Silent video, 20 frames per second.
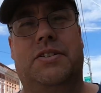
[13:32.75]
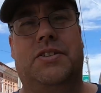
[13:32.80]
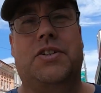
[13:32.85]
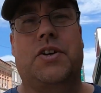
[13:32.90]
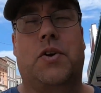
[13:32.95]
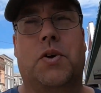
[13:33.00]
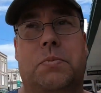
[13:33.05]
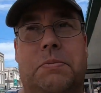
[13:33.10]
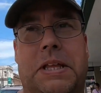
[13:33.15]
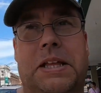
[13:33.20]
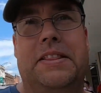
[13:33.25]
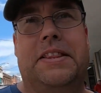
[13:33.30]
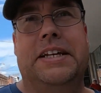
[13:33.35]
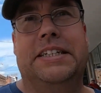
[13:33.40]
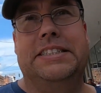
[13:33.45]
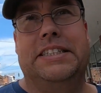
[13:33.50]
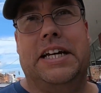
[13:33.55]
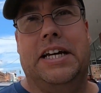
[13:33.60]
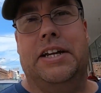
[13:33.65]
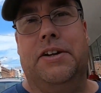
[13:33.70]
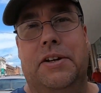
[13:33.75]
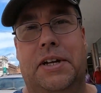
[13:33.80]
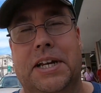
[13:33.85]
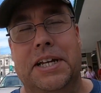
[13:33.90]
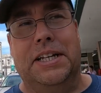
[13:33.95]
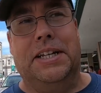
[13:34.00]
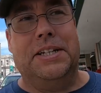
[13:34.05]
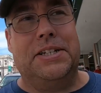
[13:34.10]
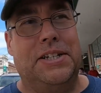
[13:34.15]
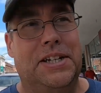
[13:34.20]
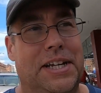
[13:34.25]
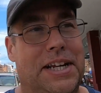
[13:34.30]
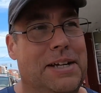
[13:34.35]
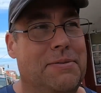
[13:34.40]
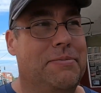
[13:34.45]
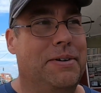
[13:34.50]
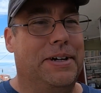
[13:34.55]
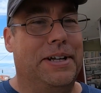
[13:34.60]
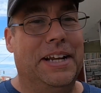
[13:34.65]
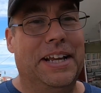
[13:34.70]
Sure hope that thing's got air
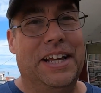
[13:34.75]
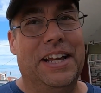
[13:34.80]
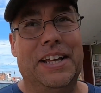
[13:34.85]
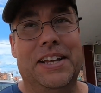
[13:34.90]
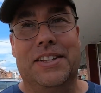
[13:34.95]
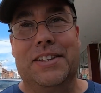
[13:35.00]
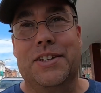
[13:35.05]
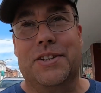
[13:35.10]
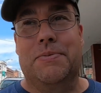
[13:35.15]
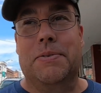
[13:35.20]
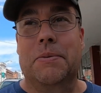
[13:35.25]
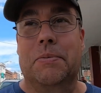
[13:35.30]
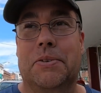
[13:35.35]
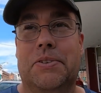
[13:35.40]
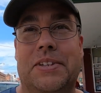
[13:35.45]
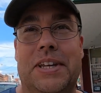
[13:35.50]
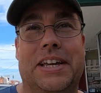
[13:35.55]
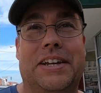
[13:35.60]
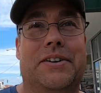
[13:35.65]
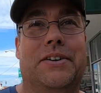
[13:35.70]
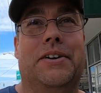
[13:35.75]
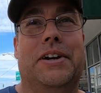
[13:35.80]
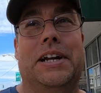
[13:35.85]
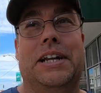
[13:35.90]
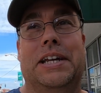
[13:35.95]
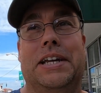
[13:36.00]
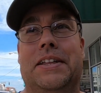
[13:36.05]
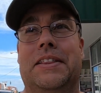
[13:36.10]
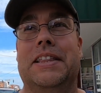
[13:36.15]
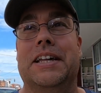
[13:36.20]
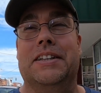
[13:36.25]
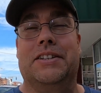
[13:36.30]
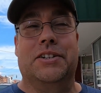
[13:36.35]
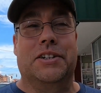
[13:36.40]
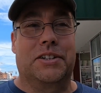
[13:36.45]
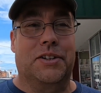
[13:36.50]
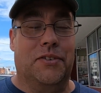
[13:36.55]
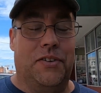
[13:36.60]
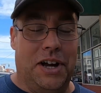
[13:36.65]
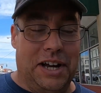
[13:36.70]
conditioning, but as people said already that
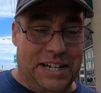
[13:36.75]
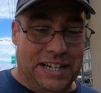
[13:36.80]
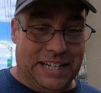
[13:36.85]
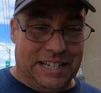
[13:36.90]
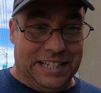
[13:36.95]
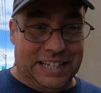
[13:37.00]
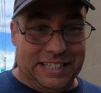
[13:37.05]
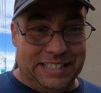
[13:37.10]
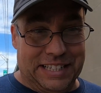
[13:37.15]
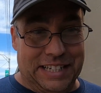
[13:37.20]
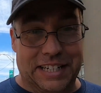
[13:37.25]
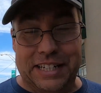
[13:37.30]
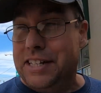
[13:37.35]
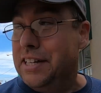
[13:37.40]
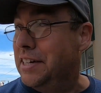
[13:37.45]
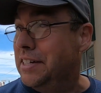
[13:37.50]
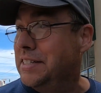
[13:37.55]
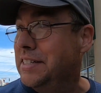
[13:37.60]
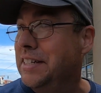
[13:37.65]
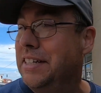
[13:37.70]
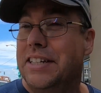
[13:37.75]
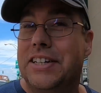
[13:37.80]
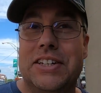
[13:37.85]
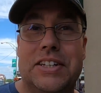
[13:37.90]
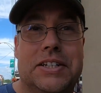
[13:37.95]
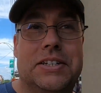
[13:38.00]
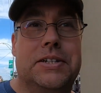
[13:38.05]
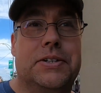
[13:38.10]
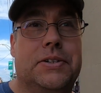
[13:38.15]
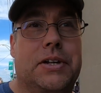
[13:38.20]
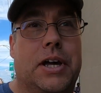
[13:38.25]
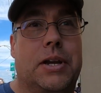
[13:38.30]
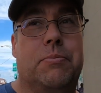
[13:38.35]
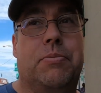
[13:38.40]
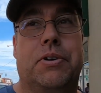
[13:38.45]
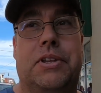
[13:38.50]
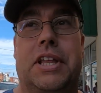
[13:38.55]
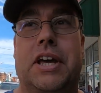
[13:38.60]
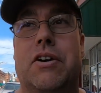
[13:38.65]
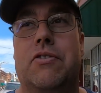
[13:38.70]
took the ride in it, they said it doesn't. You has got to
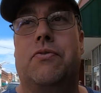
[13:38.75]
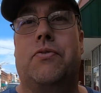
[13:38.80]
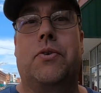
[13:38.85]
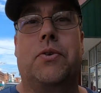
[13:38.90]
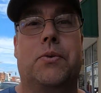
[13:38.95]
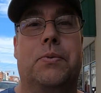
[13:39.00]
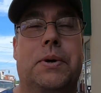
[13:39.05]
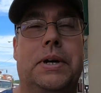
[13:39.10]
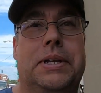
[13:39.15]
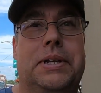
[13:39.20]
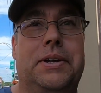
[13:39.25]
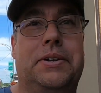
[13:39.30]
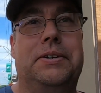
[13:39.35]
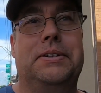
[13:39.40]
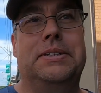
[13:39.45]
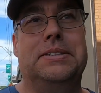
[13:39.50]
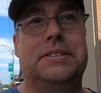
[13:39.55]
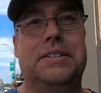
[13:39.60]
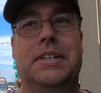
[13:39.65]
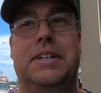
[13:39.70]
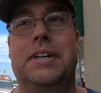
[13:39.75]
put down four windows.